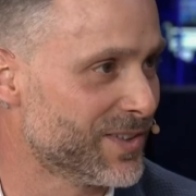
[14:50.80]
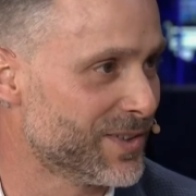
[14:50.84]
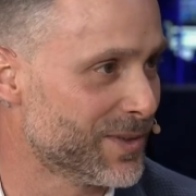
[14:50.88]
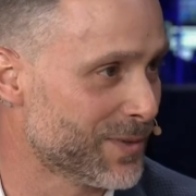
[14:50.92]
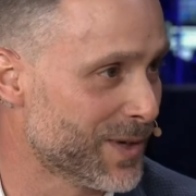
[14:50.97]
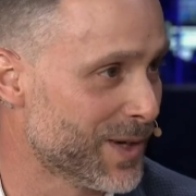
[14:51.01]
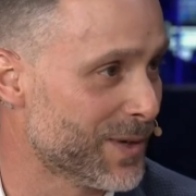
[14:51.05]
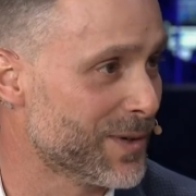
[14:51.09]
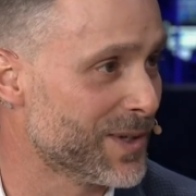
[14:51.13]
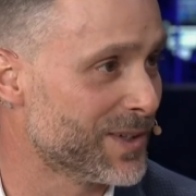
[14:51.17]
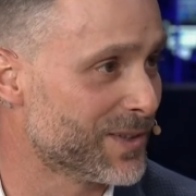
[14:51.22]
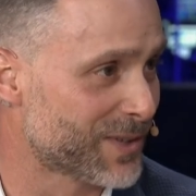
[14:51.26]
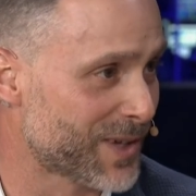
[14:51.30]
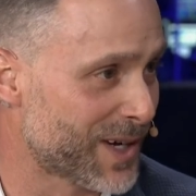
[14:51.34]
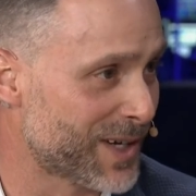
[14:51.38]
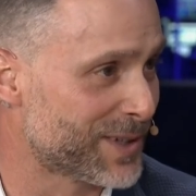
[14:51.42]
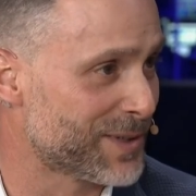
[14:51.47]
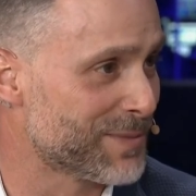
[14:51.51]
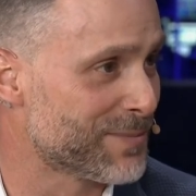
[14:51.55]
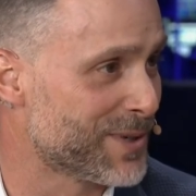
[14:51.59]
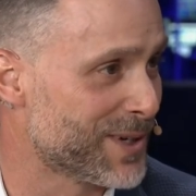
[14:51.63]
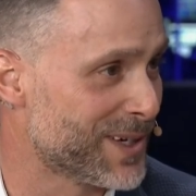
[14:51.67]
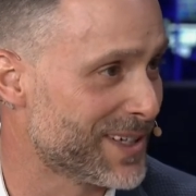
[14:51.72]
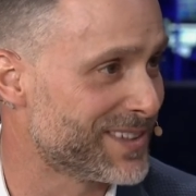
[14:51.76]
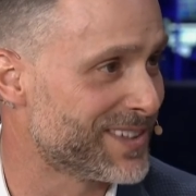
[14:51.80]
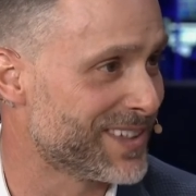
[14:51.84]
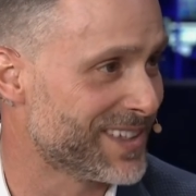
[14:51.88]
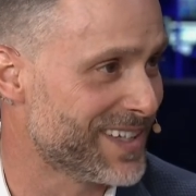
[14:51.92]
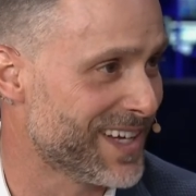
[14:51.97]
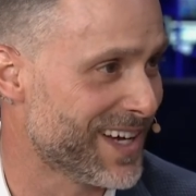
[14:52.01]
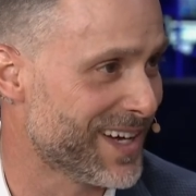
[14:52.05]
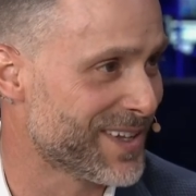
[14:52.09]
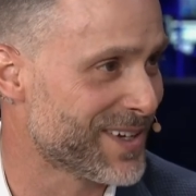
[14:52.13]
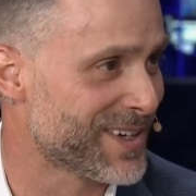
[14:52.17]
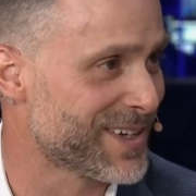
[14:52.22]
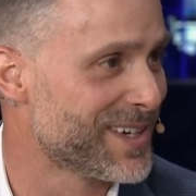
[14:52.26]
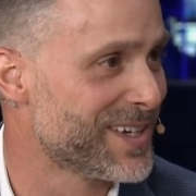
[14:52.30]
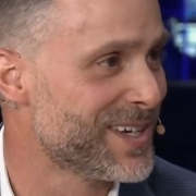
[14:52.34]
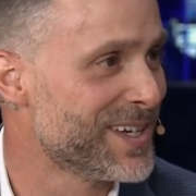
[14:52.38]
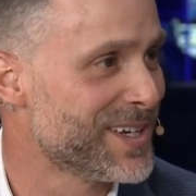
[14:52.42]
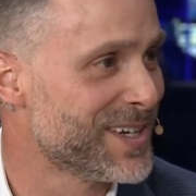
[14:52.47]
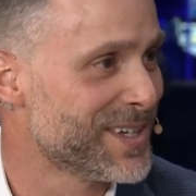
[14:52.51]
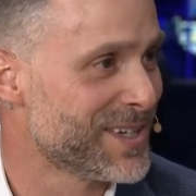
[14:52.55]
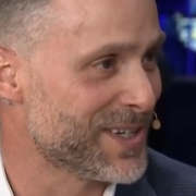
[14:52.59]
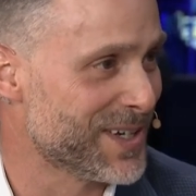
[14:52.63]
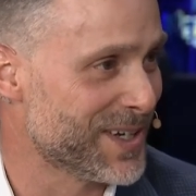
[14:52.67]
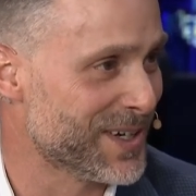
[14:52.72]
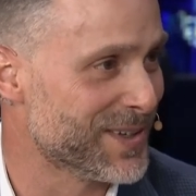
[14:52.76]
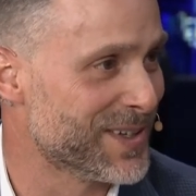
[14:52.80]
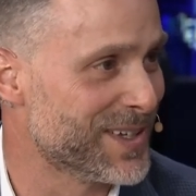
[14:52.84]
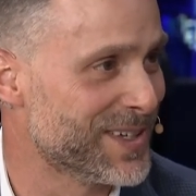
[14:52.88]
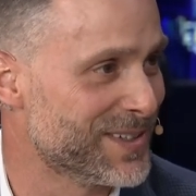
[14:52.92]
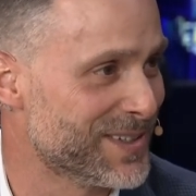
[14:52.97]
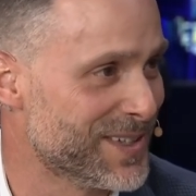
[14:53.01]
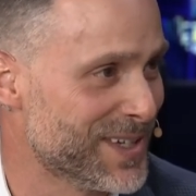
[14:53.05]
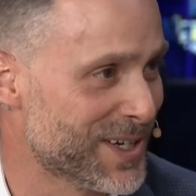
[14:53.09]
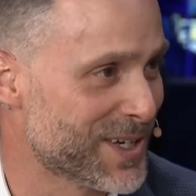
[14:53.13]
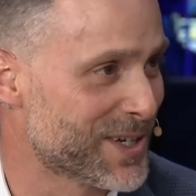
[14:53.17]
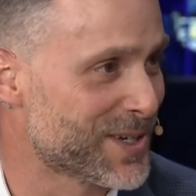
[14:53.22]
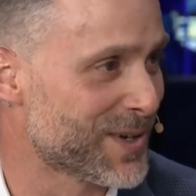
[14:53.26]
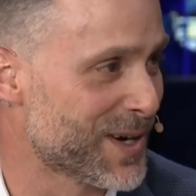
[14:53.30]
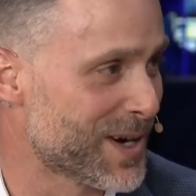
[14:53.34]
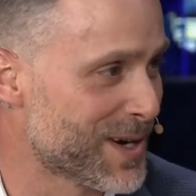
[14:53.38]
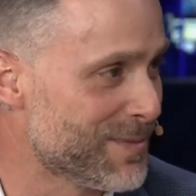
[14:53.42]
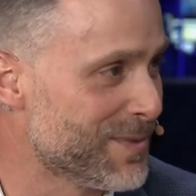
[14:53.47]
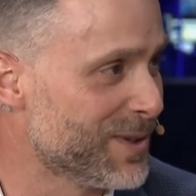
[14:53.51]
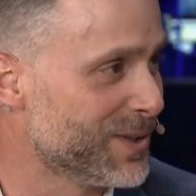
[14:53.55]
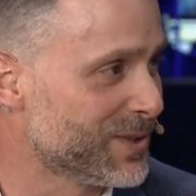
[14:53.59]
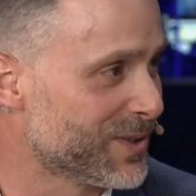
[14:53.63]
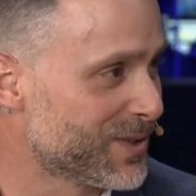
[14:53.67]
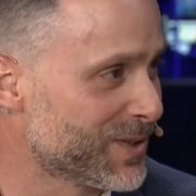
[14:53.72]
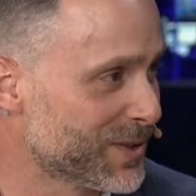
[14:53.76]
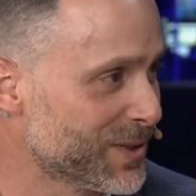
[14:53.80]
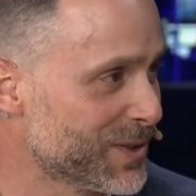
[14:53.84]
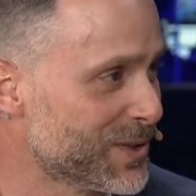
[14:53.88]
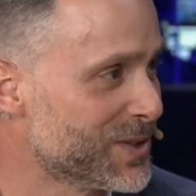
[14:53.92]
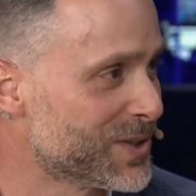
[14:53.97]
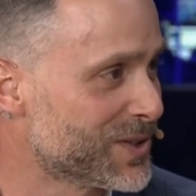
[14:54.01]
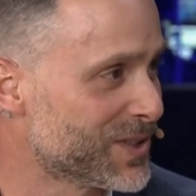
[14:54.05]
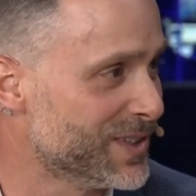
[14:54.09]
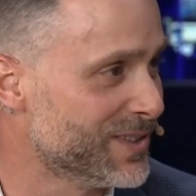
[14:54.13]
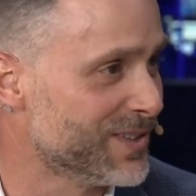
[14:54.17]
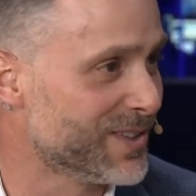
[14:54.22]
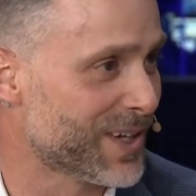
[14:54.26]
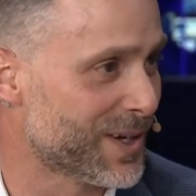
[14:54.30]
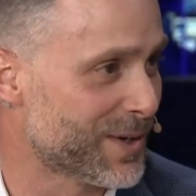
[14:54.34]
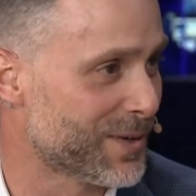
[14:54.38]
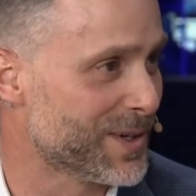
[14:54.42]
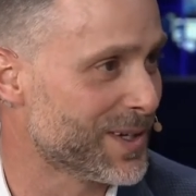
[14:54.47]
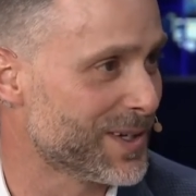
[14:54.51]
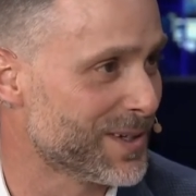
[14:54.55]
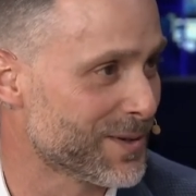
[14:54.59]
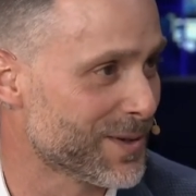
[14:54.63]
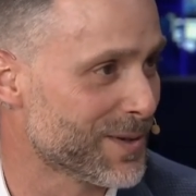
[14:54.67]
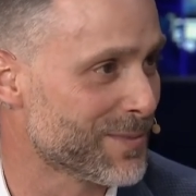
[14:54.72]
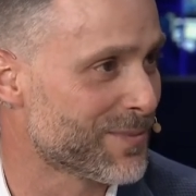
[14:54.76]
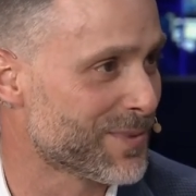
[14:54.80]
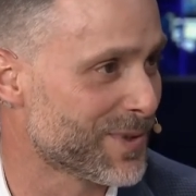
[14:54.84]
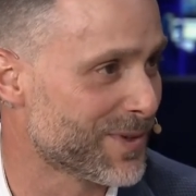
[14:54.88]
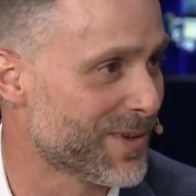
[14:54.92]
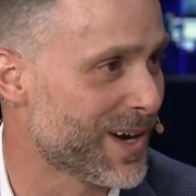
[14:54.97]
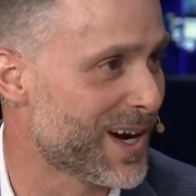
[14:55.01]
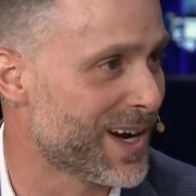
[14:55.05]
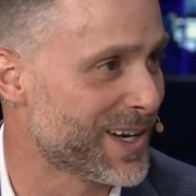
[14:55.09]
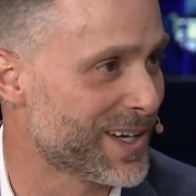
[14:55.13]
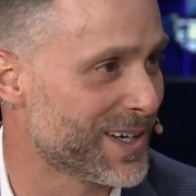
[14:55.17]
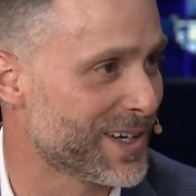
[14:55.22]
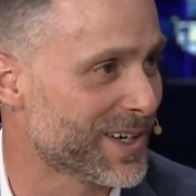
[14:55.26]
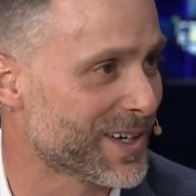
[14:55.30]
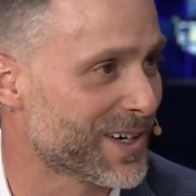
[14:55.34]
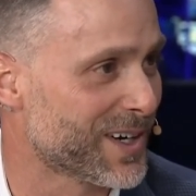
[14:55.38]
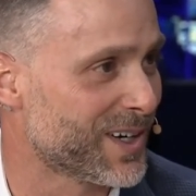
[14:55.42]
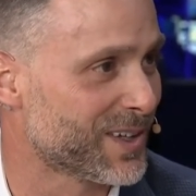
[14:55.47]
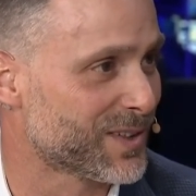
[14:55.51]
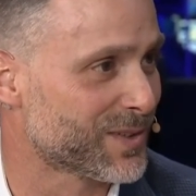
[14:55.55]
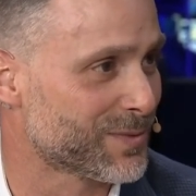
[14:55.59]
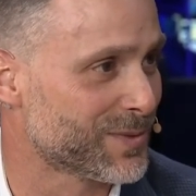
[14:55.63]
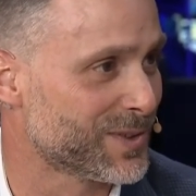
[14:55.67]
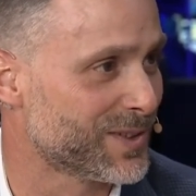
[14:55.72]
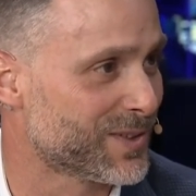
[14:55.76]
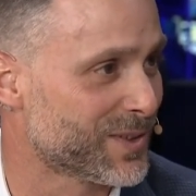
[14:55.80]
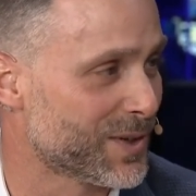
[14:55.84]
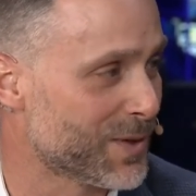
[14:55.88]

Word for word: And when we start to put it together, you know, the, the incredible solutions that we are providing our customers.